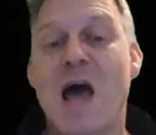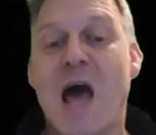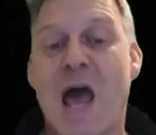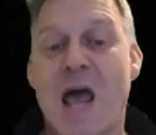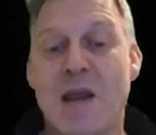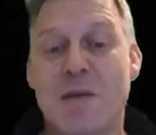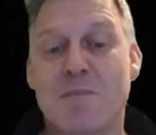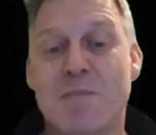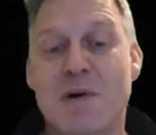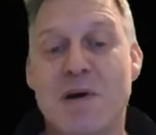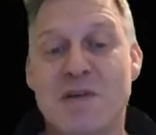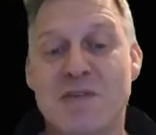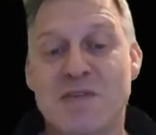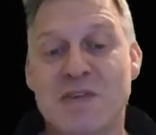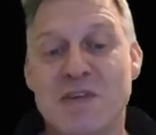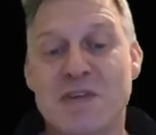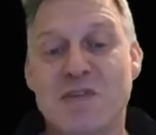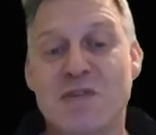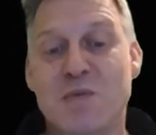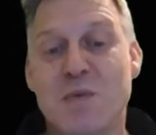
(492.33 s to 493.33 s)
And I'm
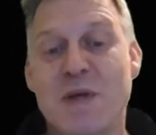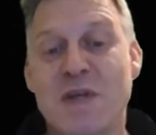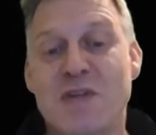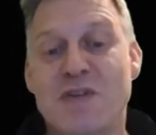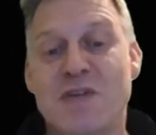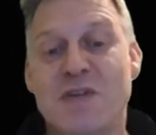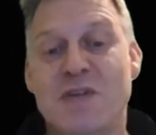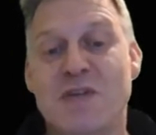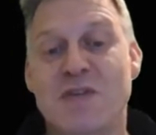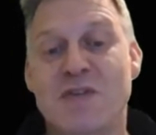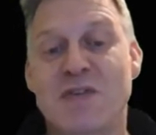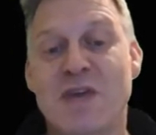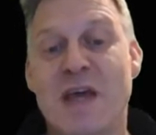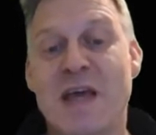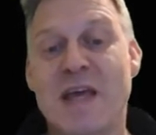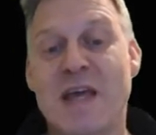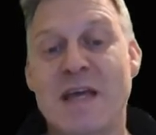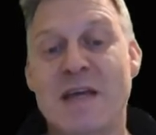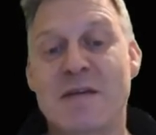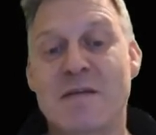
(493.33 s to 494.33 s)
passing a switch
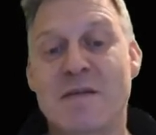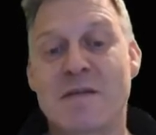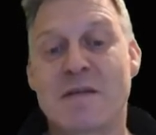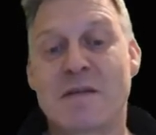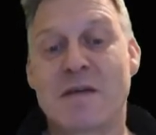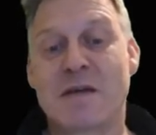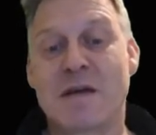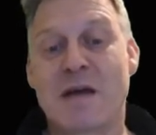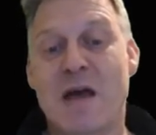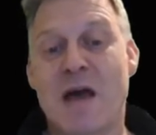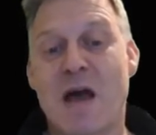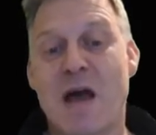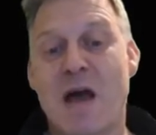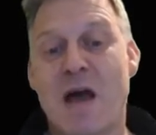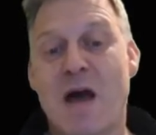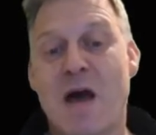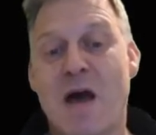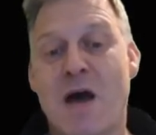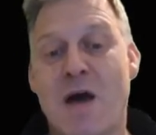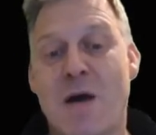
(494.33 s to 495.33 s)
saying
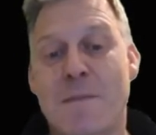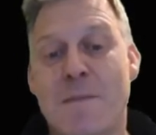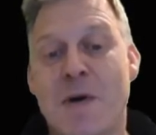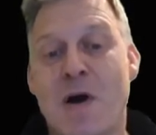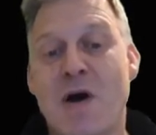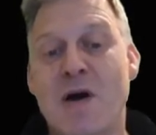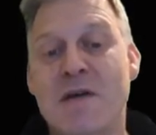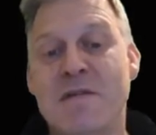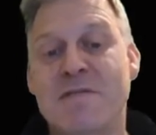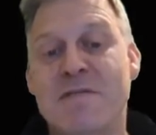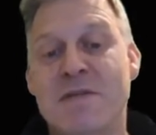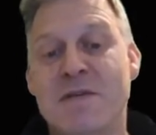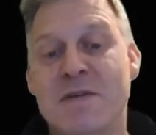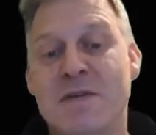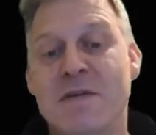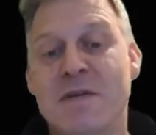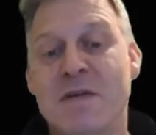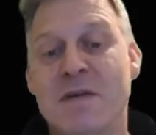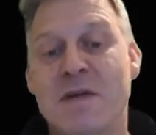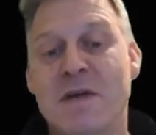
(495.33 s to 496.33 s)
um,
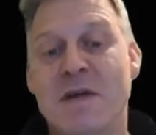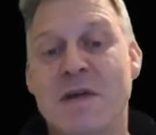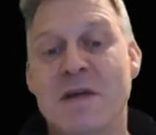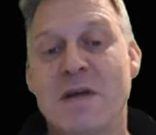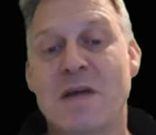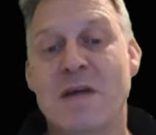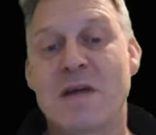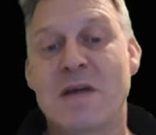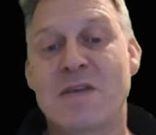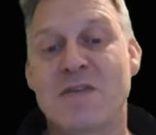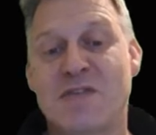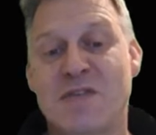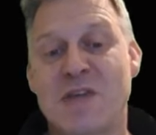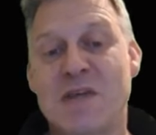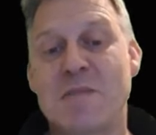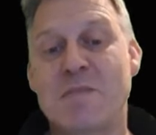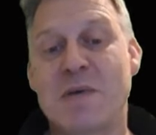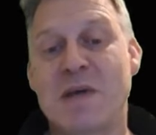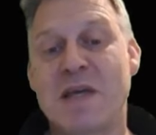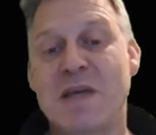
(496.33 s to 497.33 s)
hyphen
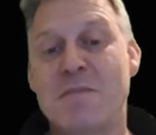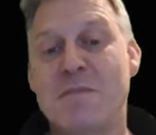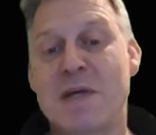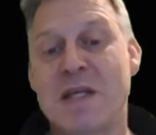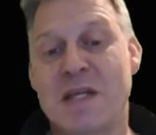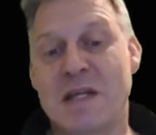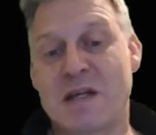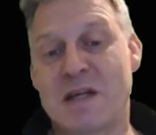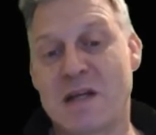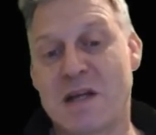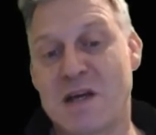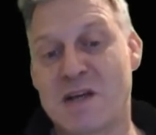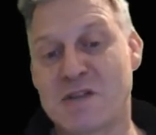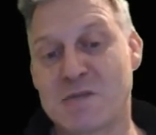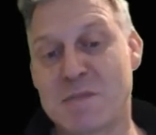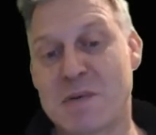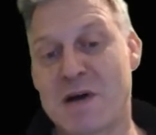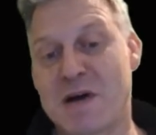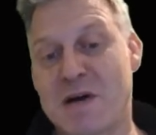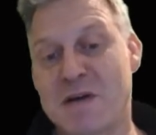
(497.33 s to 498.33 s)
cp, meaning class
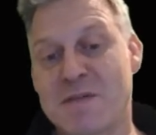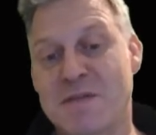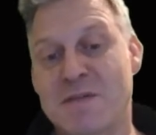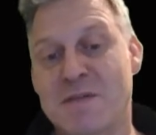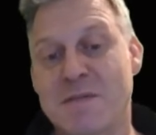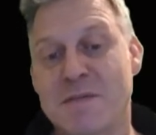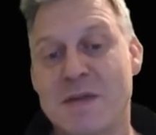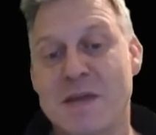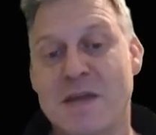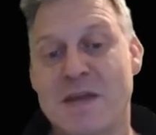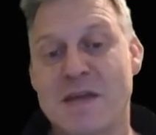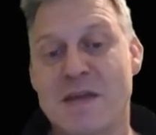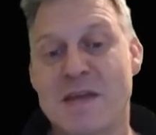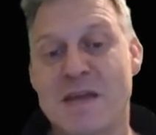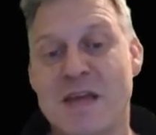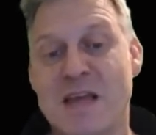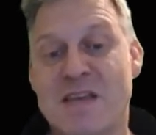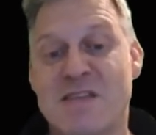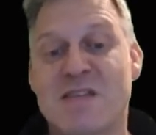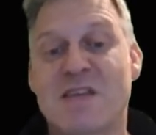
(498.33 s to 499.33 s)
path,
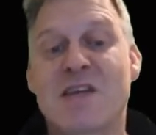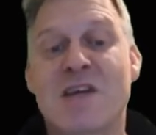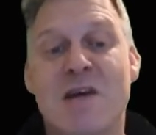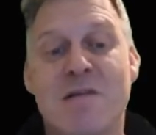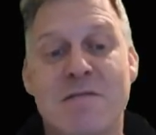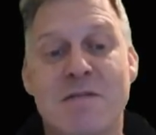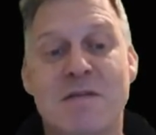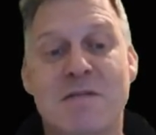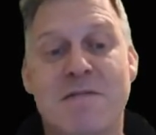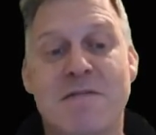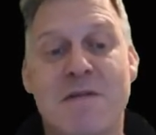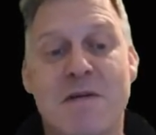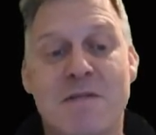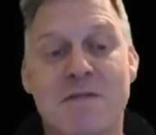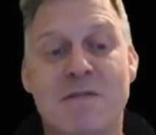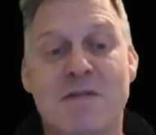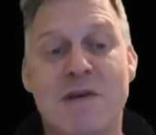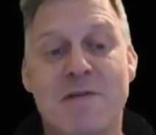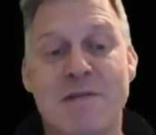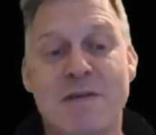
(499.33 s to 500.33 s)
is the current
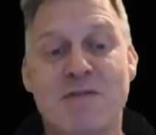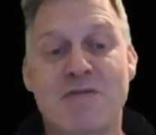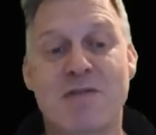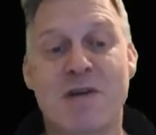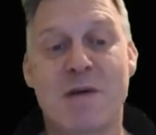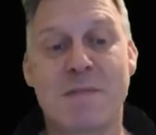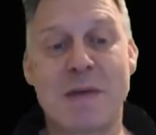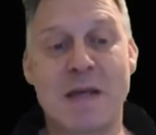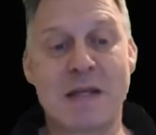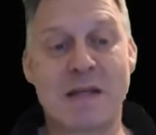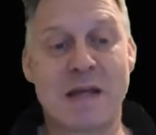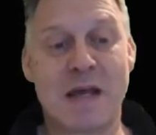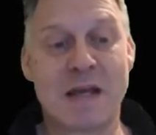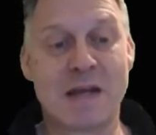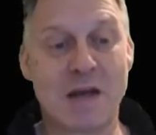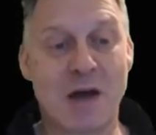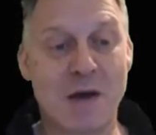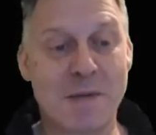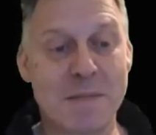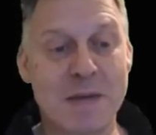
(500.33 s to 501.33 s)
directory I'm in. And
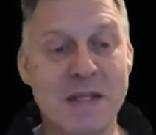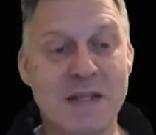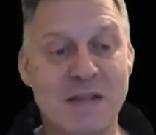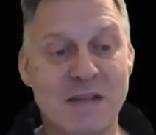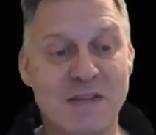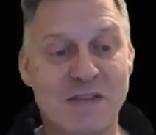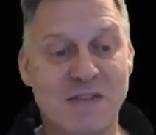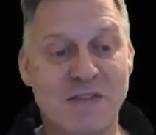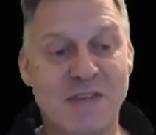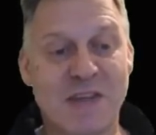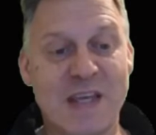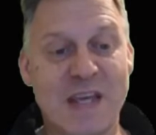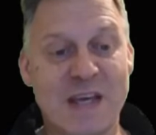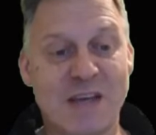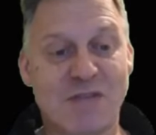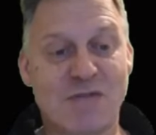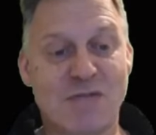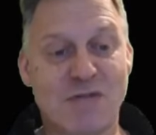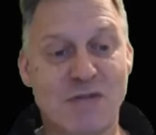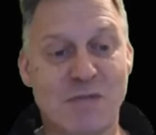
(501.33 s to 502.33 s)
I'm in this c
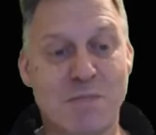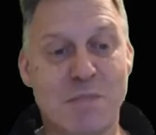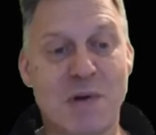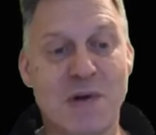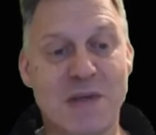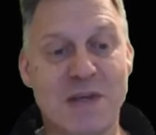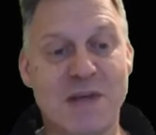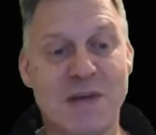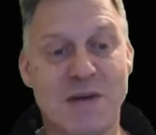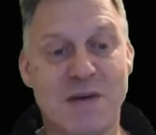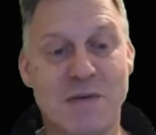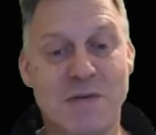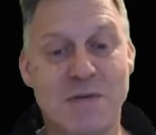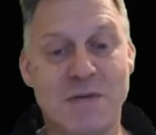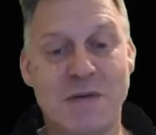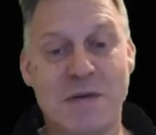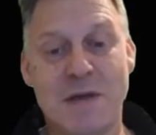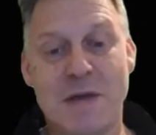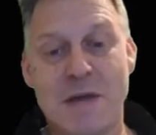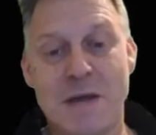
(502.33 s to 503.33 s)
extras bytecode,
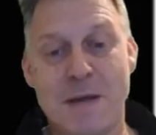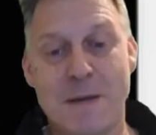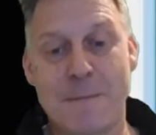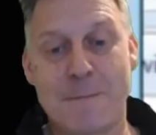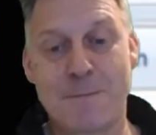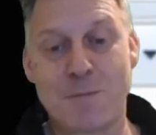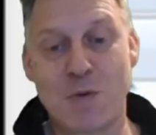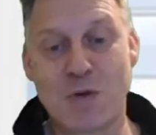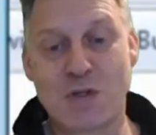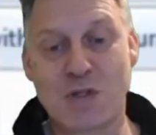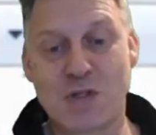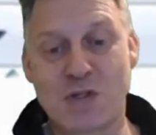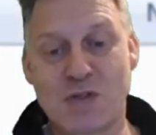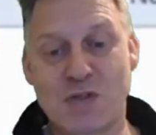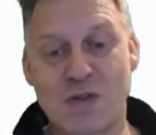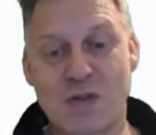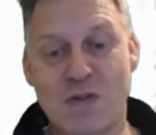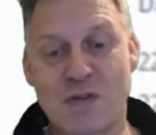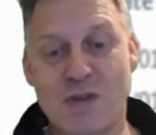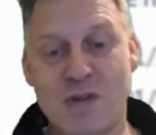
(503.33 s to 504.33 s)
which is
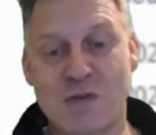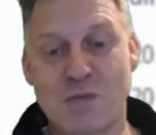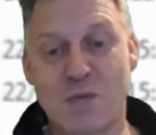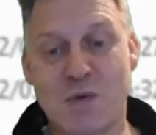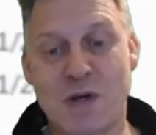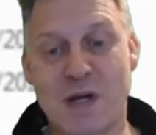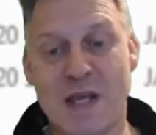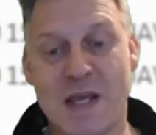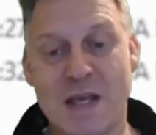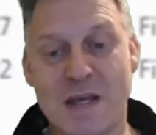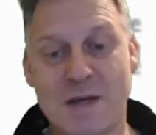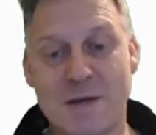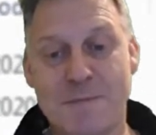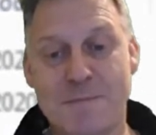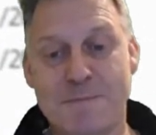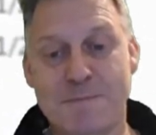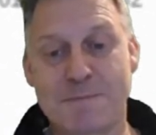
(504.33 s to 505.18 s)
this one here,